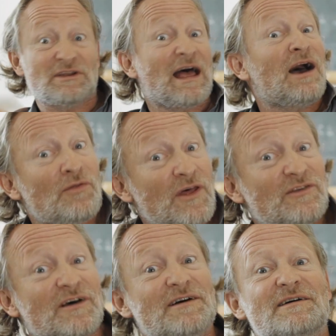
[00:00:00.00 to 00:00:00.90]
And now
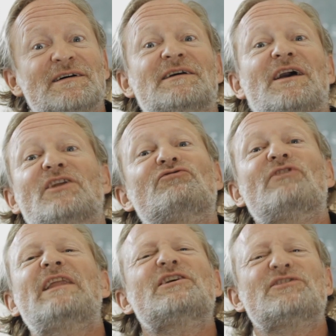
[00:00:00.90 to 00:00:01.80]
there's a kind of
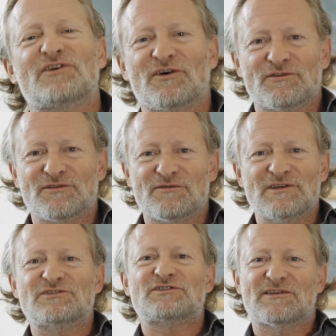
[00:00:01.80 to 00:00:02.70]
renaissance of
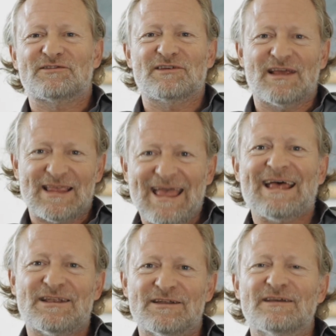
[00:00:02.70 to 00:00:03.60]
interest.
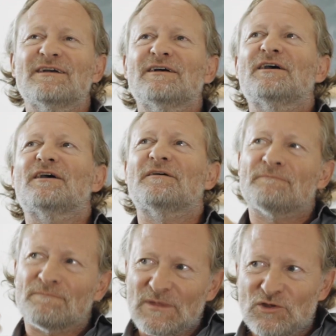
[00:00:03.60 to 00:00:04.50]
Again,
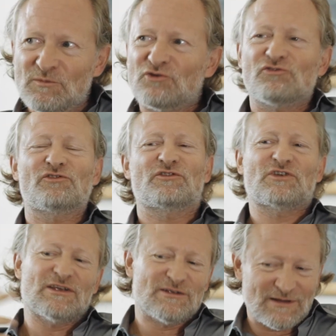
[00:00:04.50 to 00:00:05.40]
human
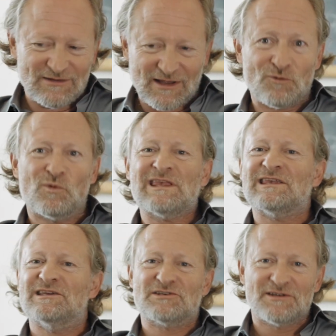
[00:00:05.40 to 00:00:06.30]
curiosity is like a
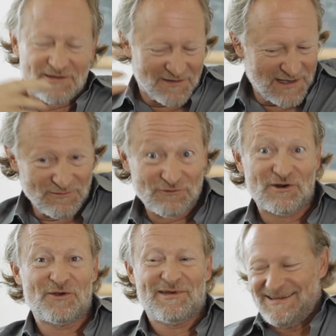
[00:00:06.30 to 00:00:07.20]
weed. It just keeps
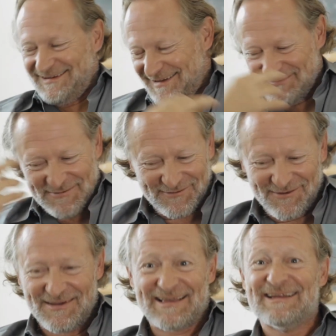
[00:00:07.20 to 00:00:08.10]
growing, it keeps
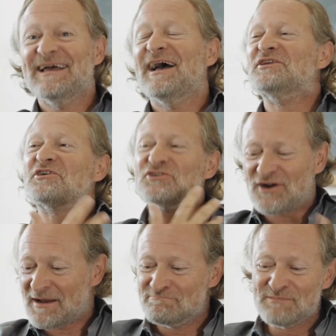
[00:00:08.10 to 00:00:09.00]
growing. You can
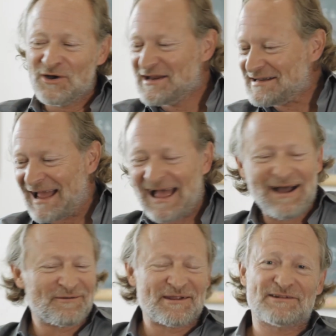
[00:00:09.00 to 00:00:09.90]
try and mow it
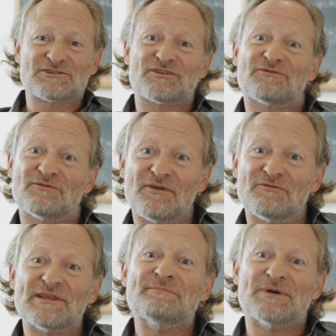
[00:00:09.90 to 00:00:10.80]
down, it'll just
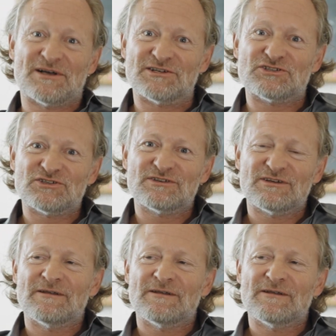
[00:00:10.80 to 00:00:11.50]
reemerge.